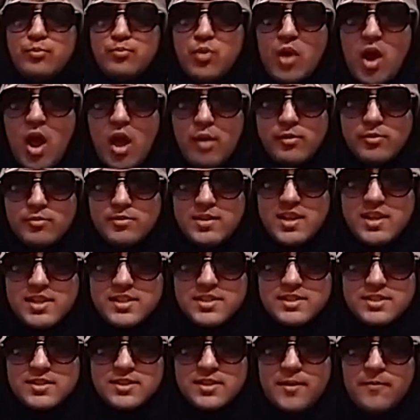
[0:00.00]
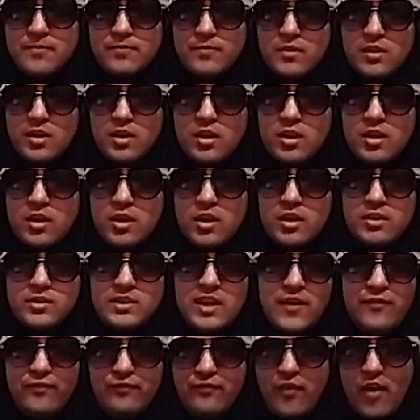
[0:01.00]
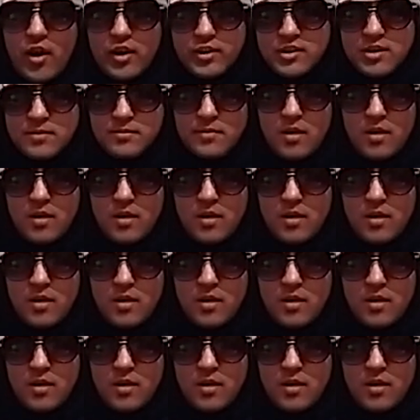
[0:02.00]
problem is, they fucked